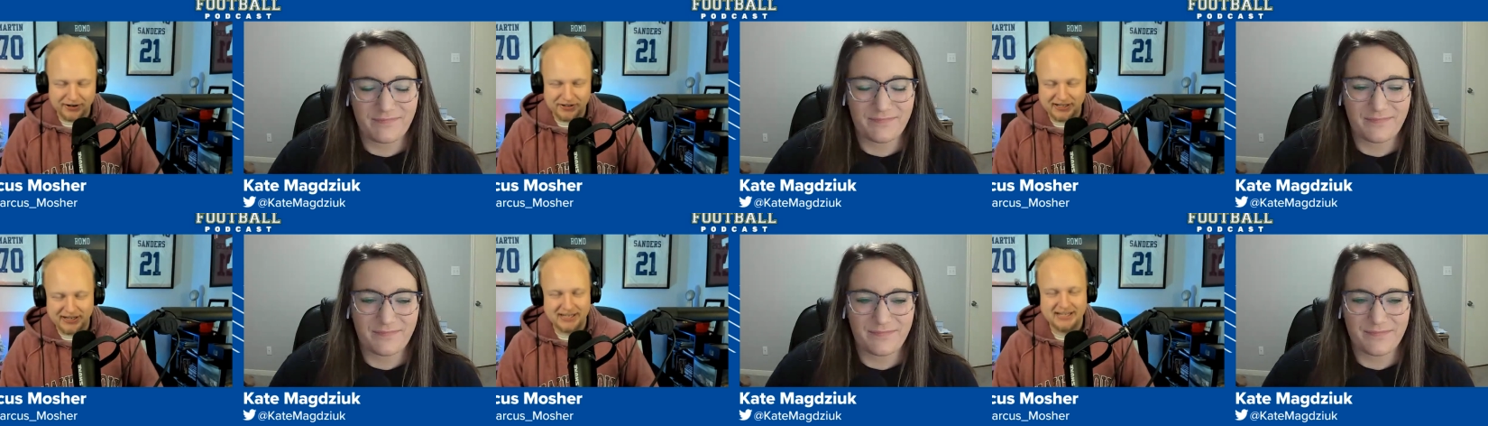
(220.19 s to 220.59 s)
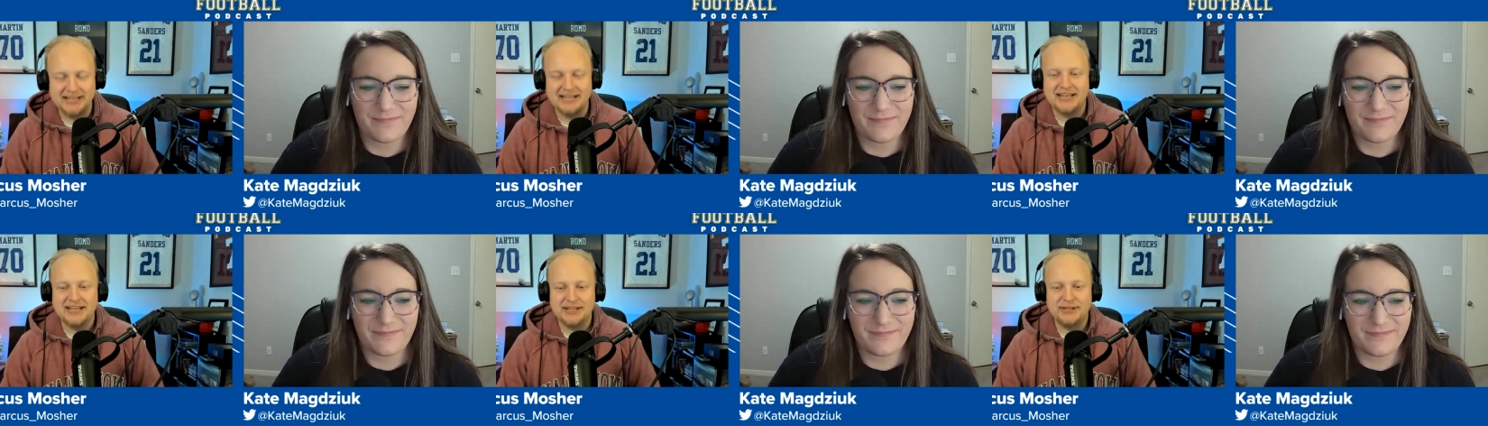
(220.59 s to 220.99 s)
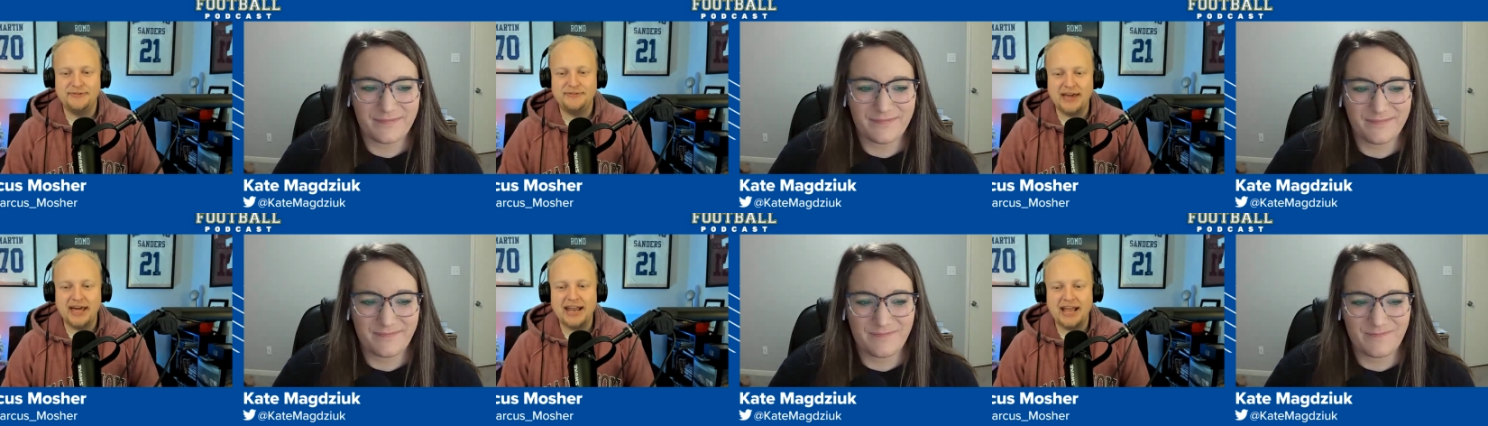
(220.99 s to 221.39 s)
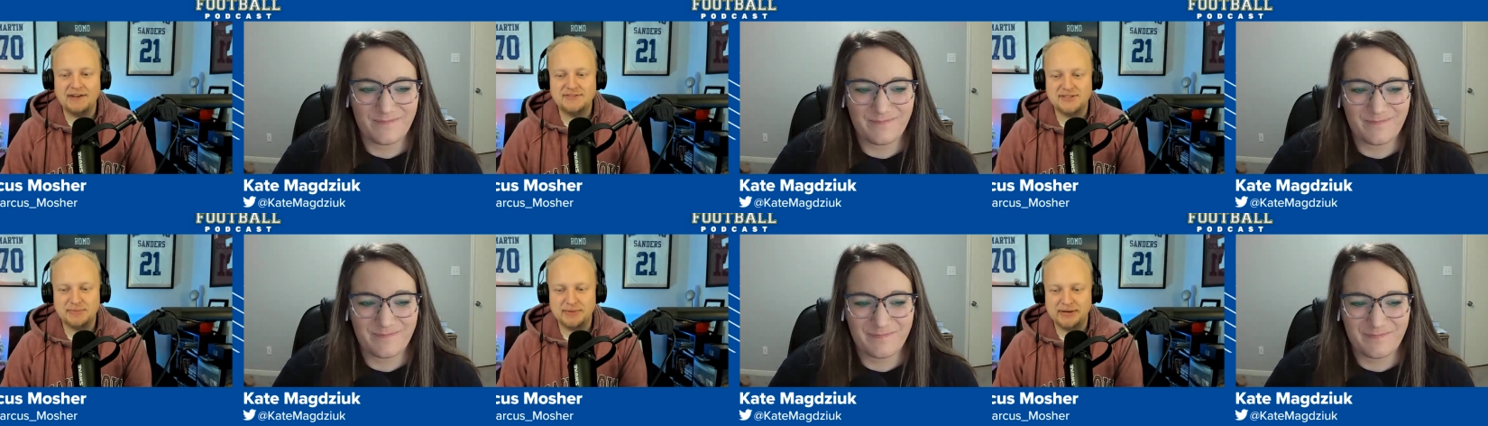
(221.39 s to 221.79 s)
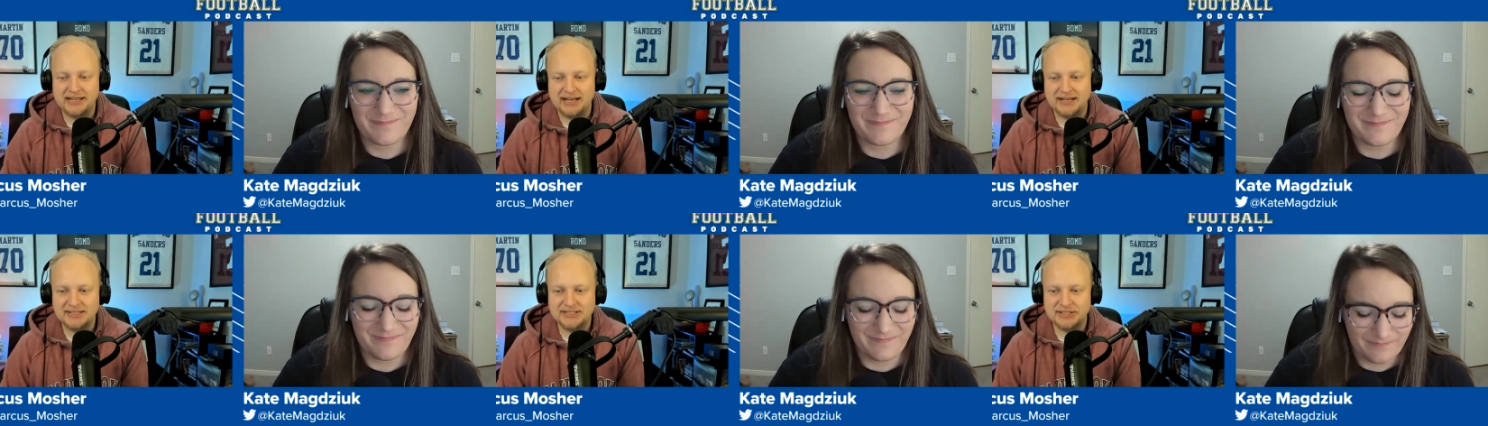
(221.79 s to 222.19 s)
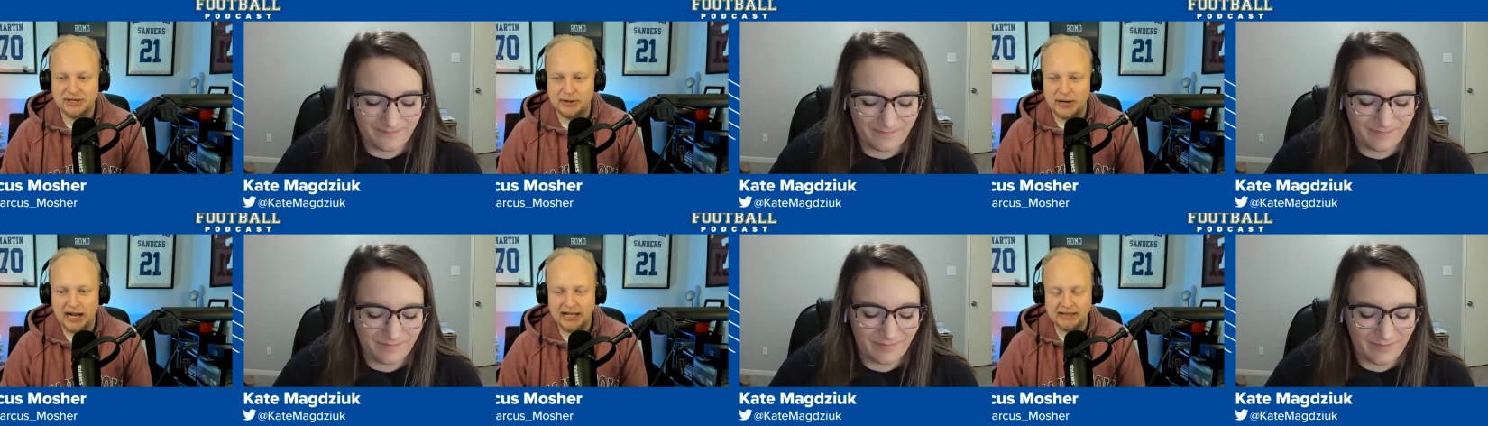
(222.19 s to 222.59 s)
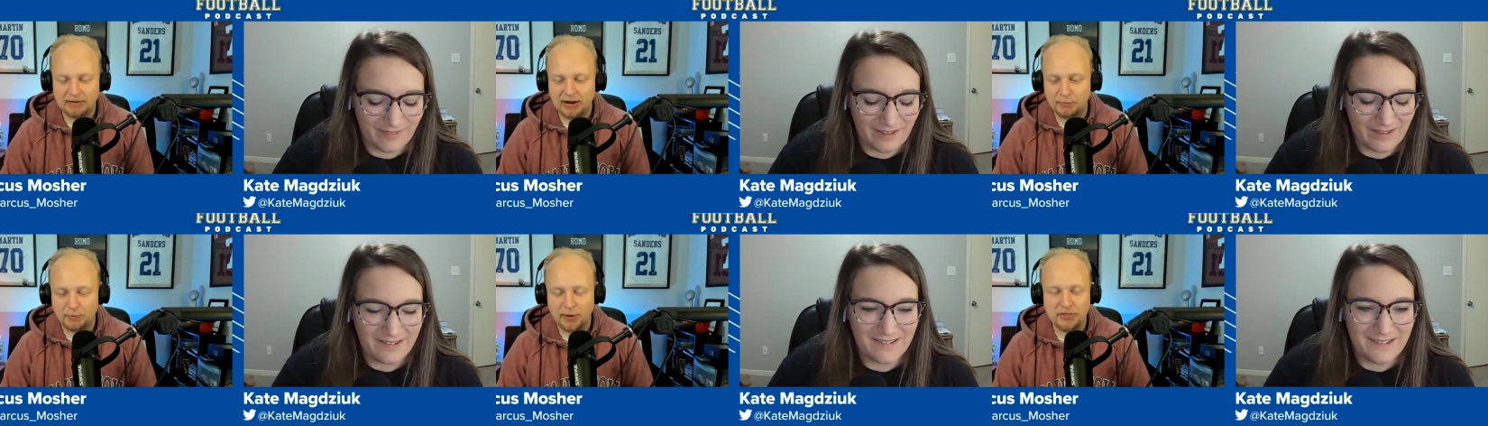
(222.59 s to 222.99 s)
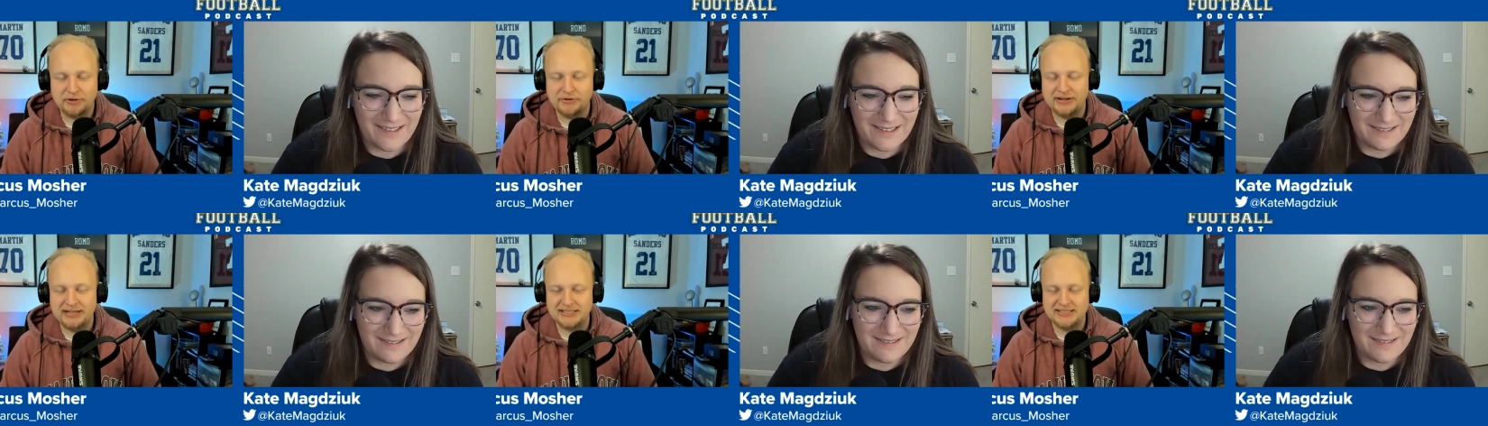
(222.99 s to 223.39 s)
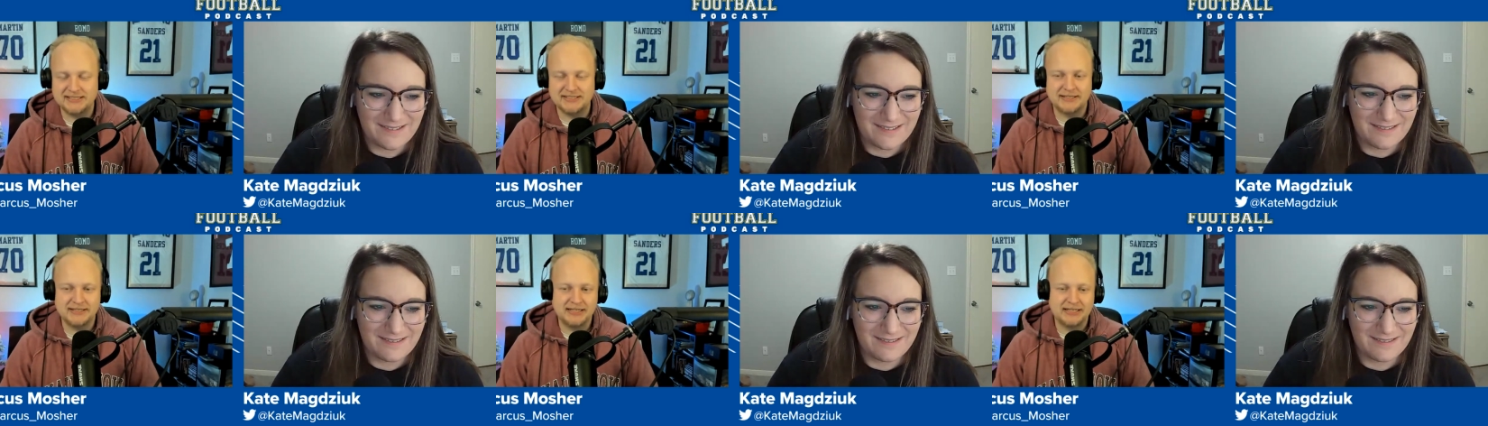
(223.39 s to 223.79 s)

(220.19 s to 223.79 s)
Speaker 1: Like you've got to have somebody else. So I, I whether it's